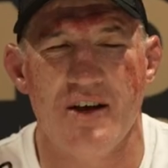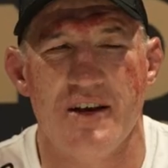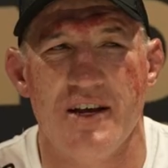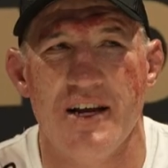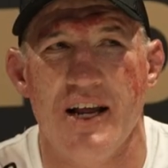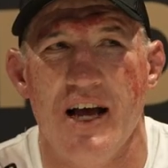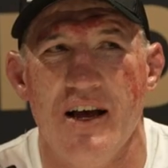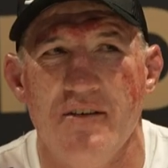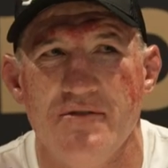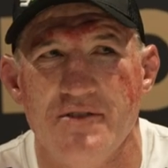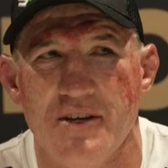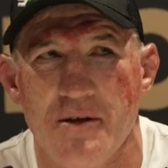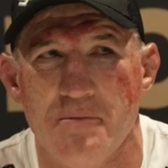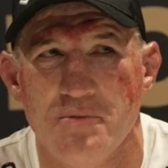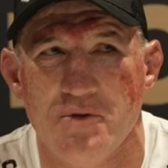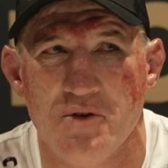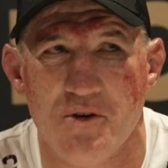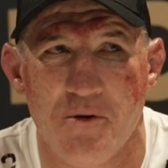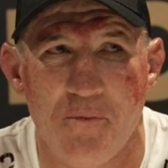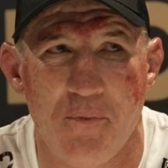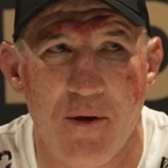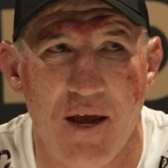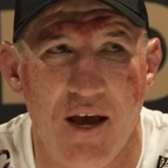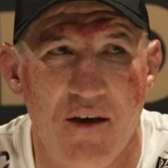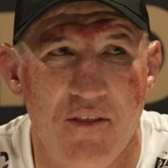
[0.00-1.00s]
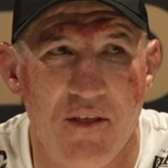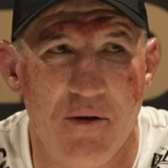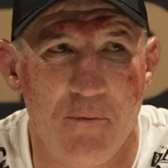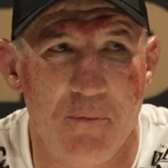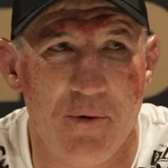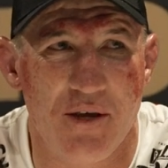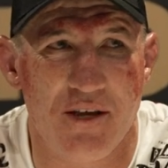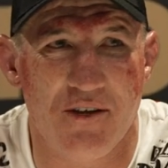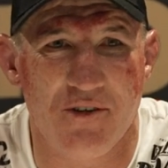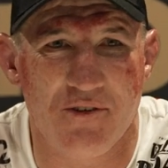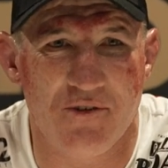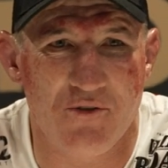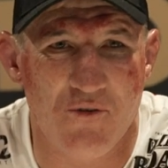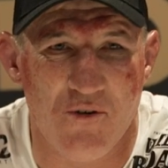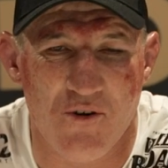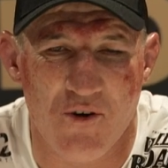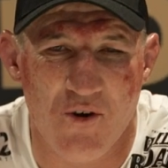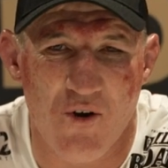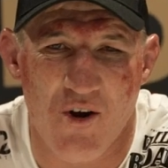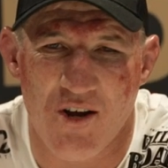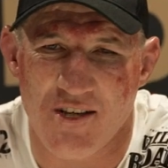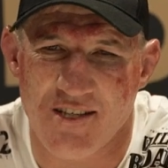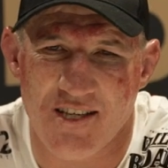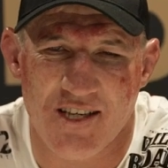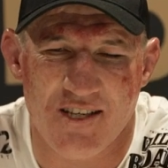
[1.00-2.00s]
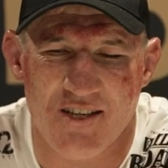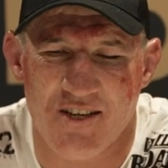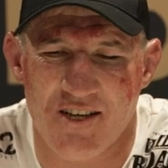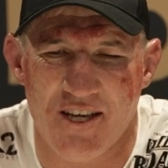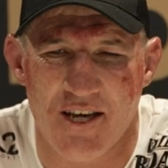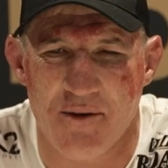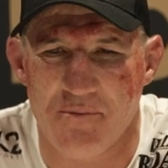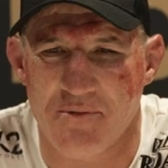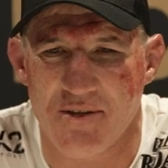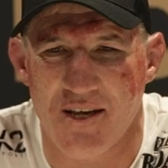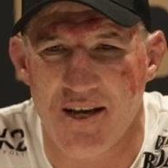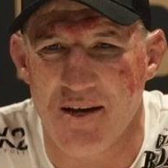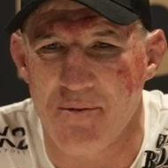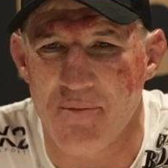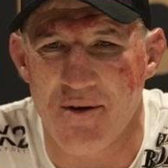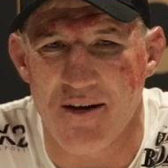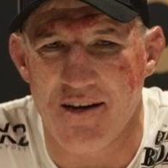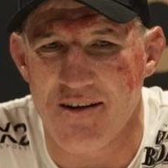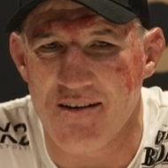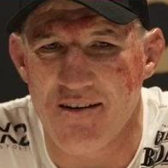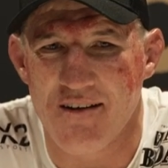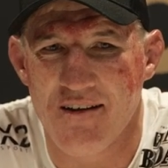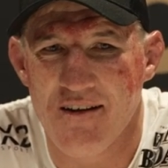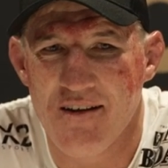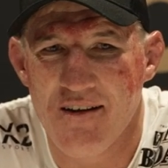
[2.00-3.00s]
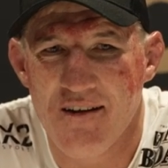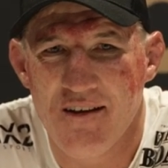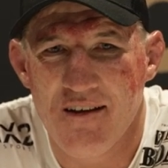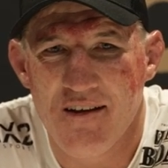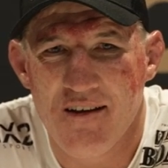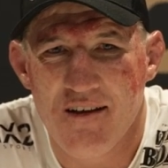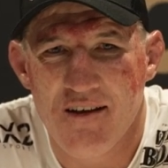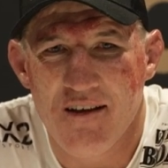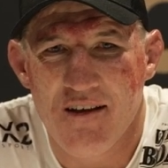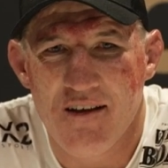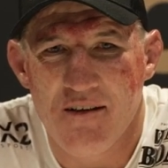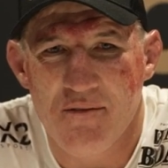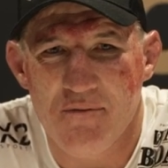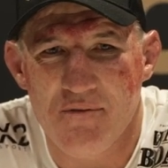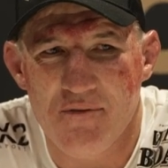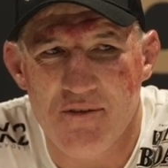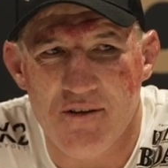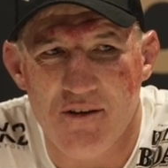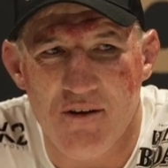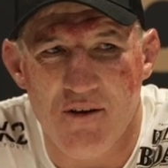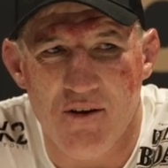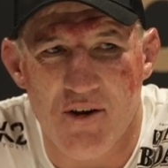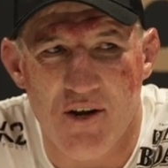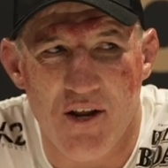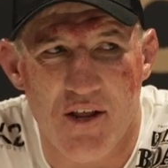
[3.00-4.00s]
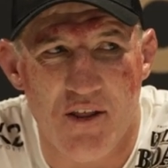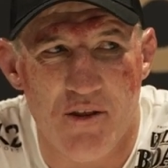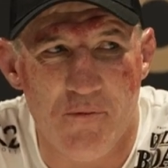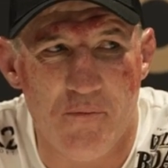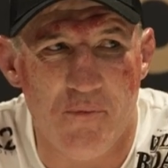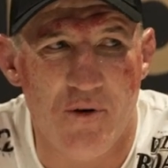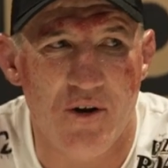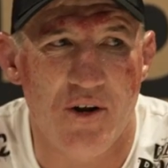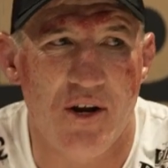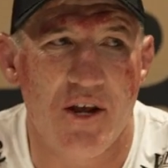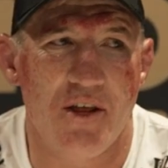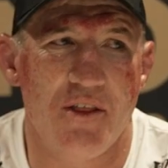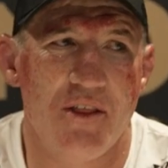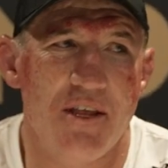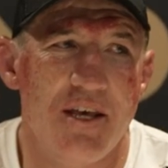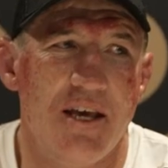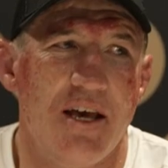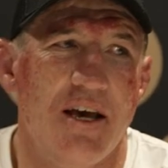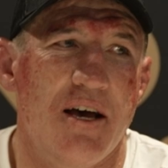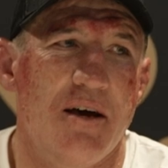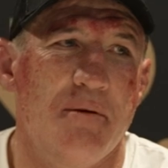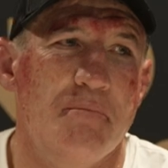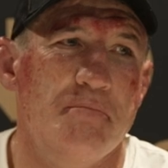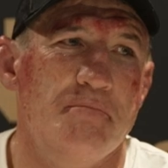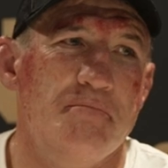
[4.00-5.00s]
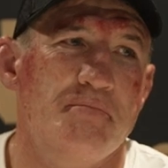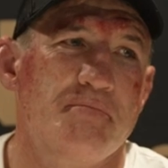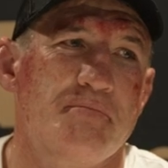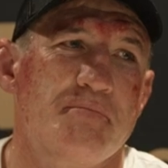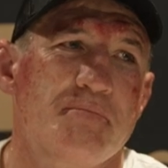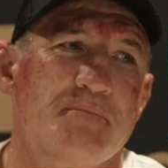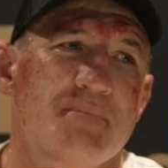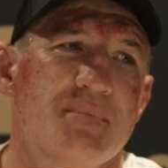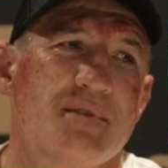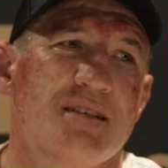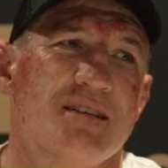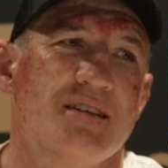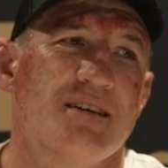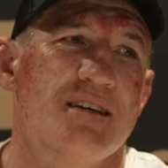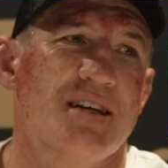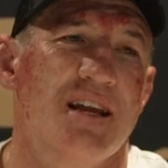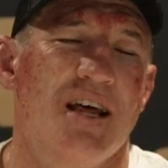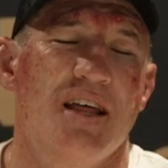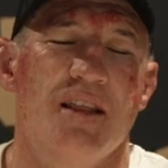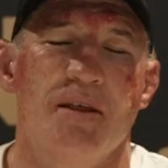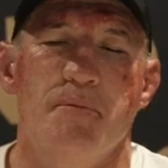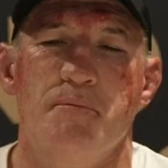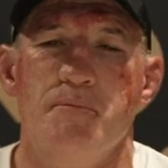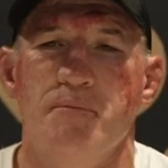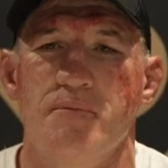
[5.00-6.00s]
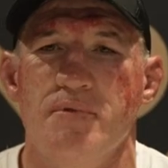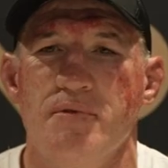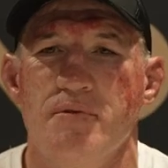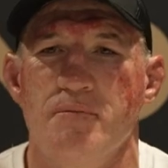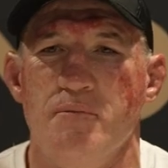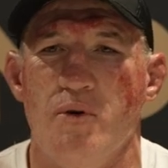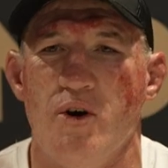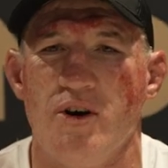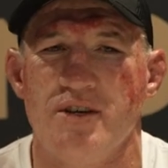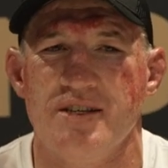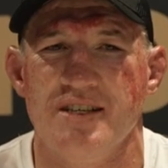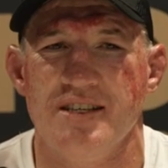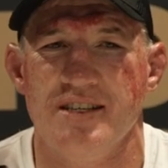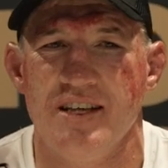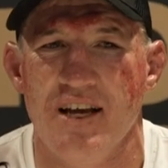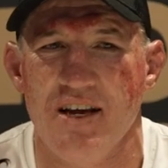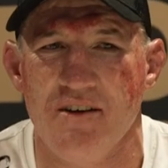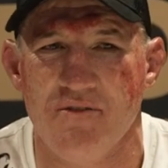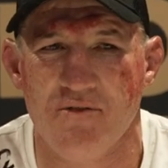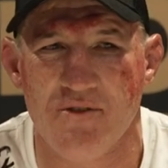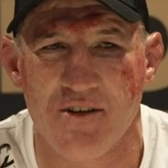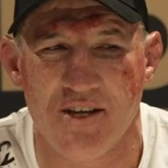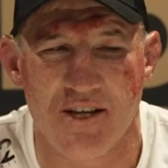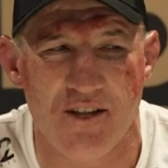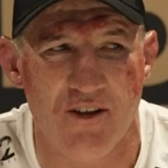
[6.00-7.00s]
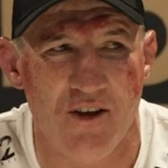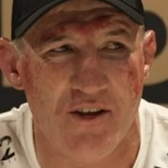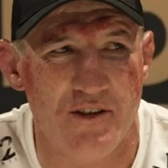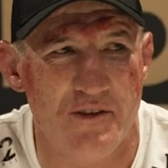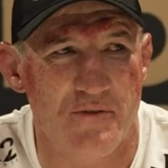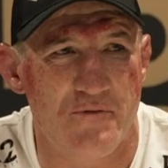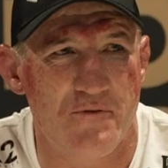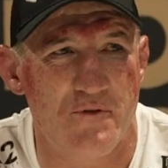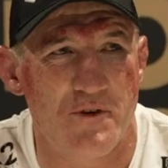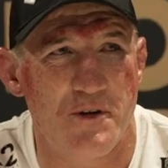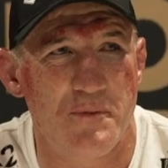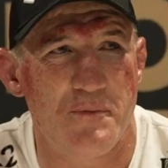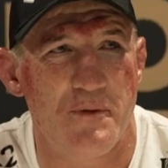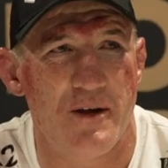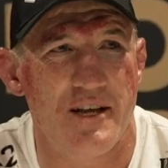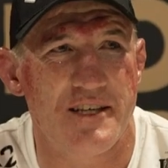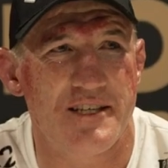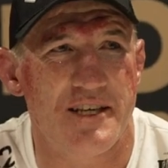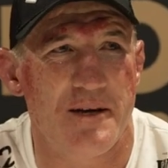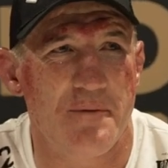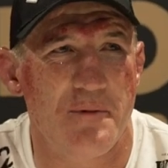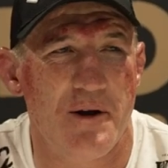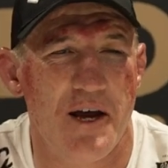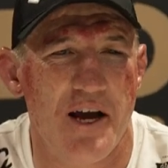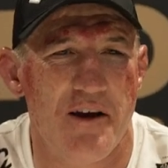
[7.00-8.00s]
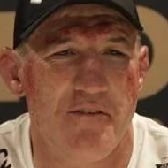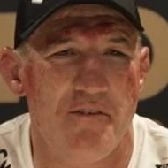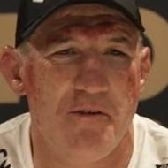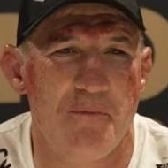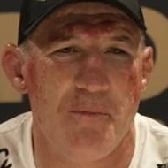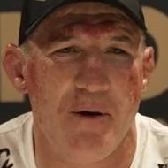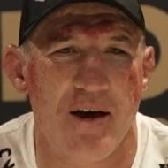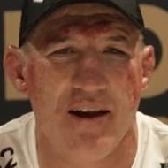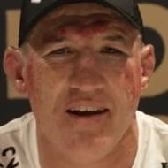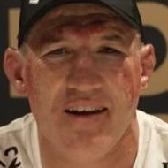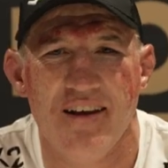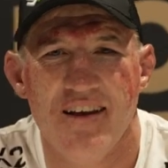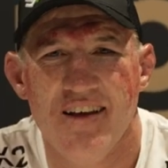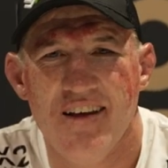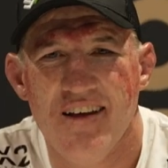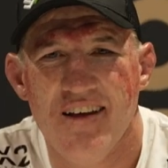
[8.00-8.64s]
were going to have some sort of power. They're big, strong guys, and as I keep saying, mate, I know the boxers don't really like the footy players coming over, but